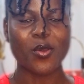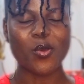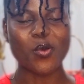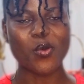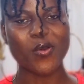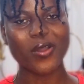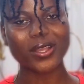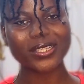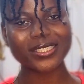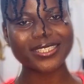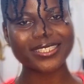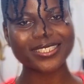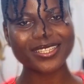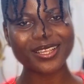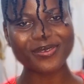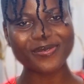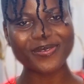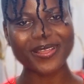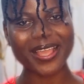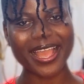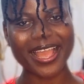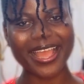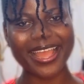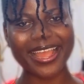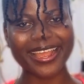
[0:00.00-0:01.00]
What's up,
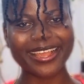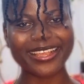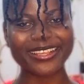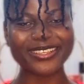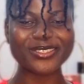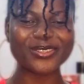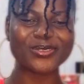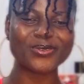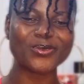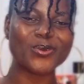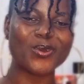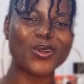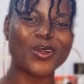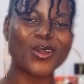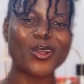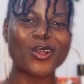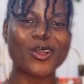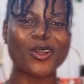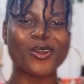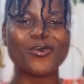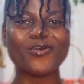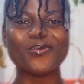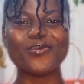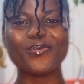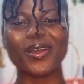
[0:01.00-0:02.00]
guys?
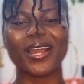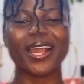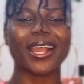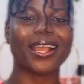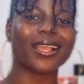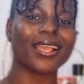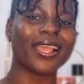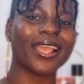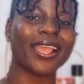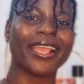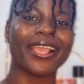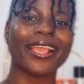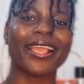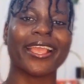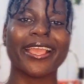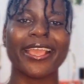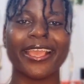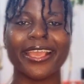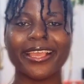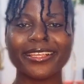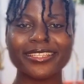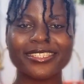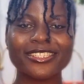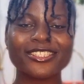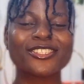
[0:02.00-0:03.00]
Welcome back
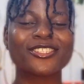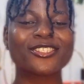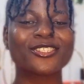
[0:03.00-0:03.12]
again